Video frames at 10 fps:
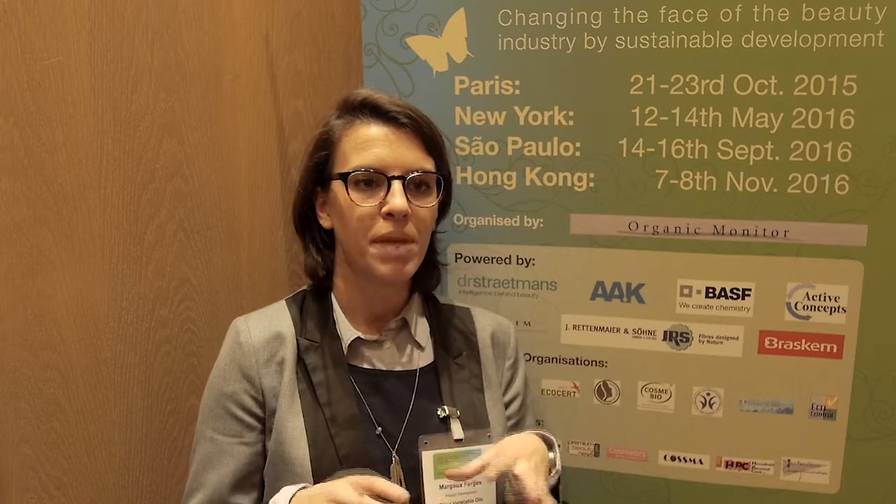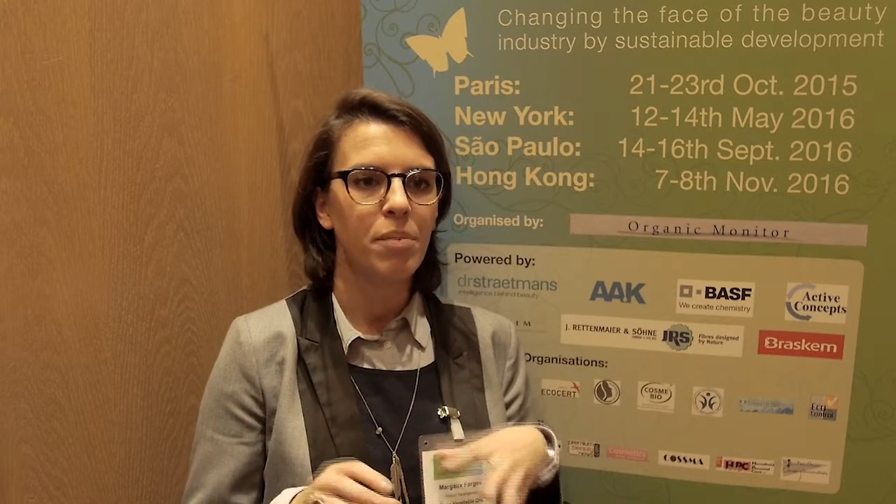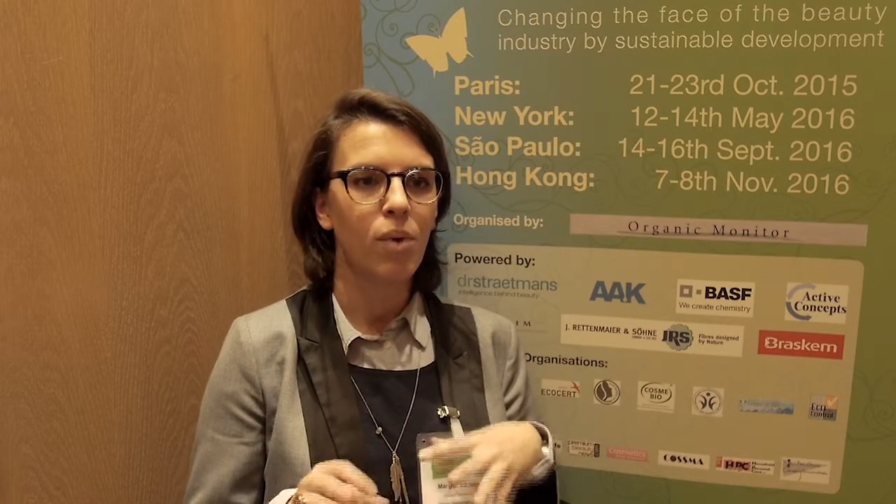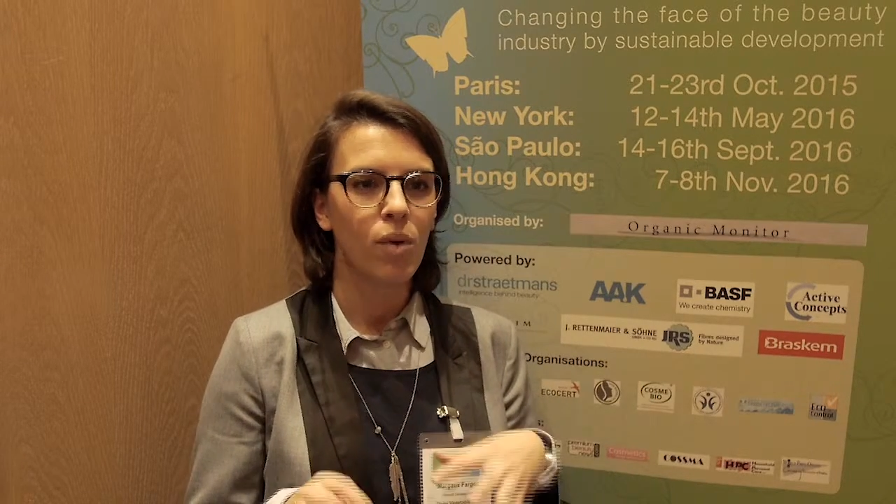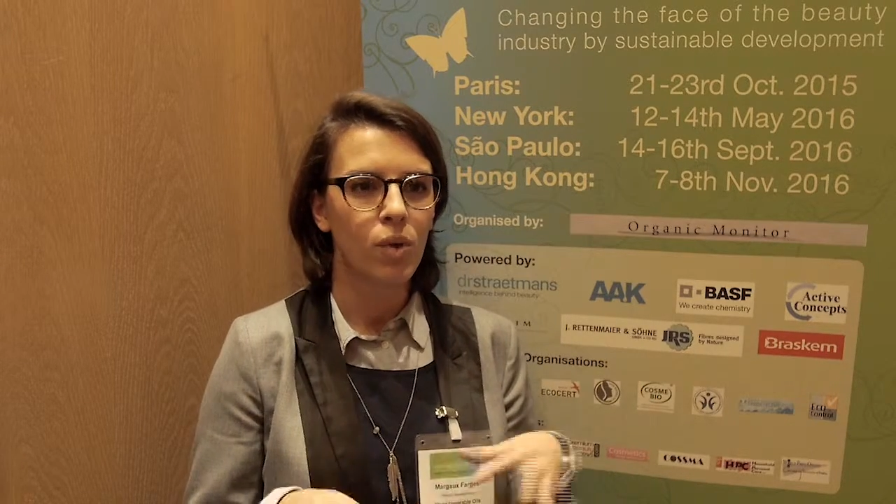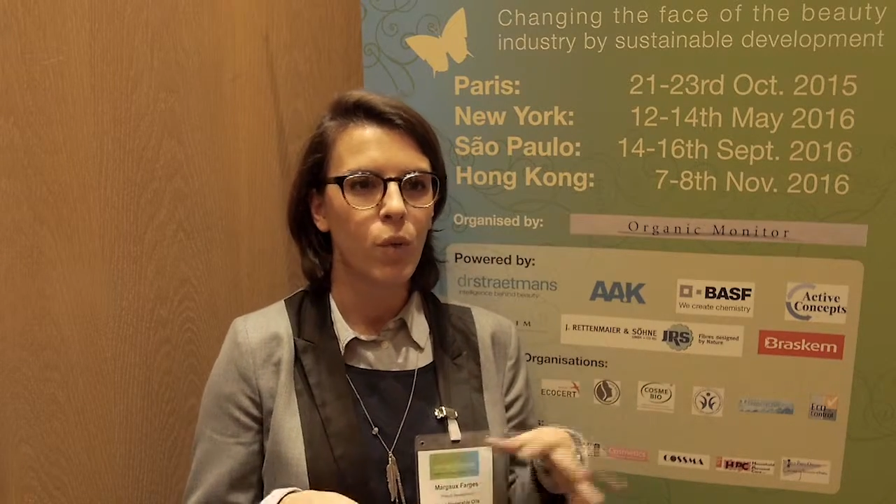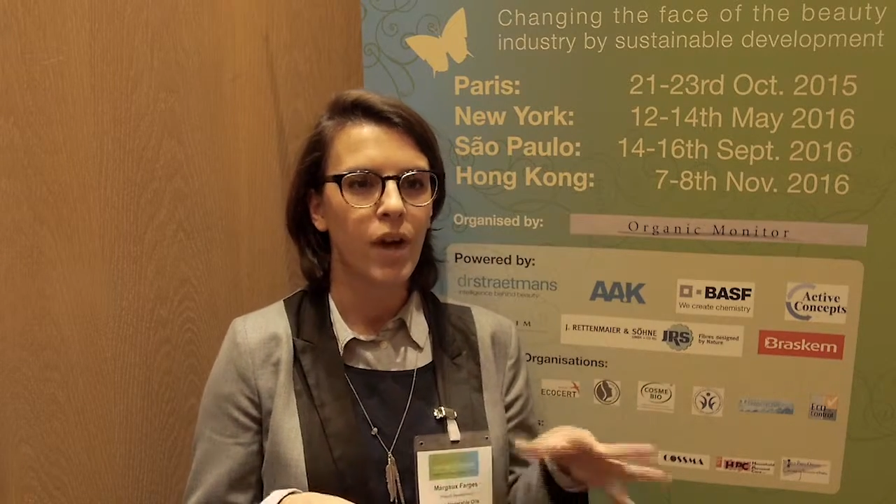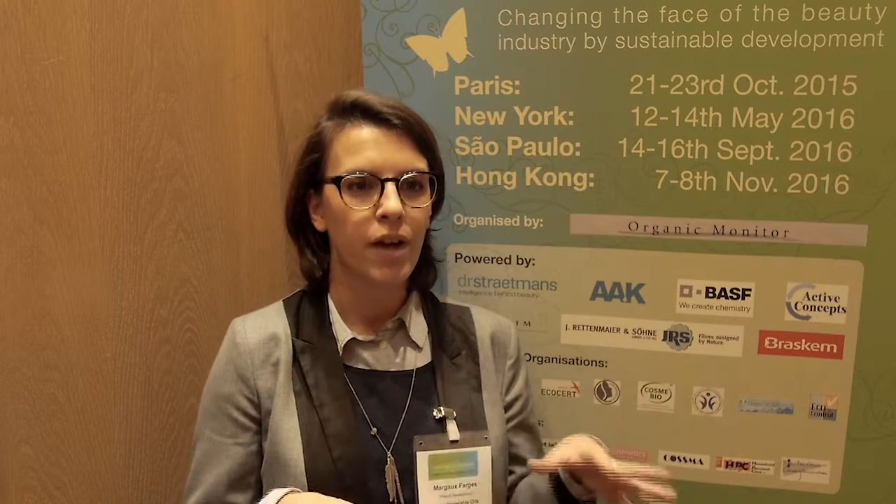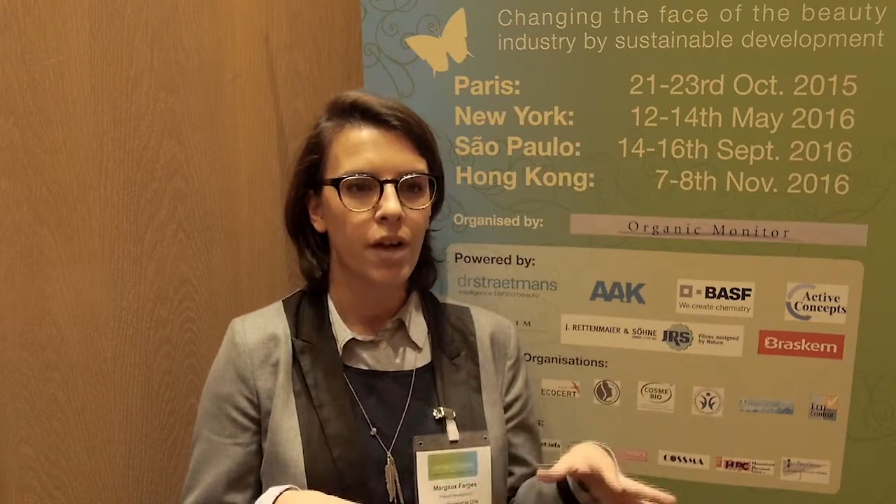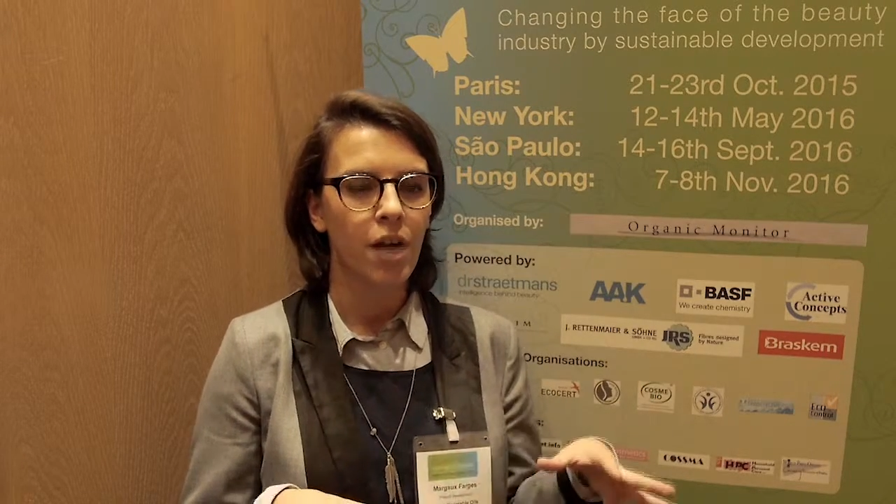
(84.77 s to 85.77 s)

people were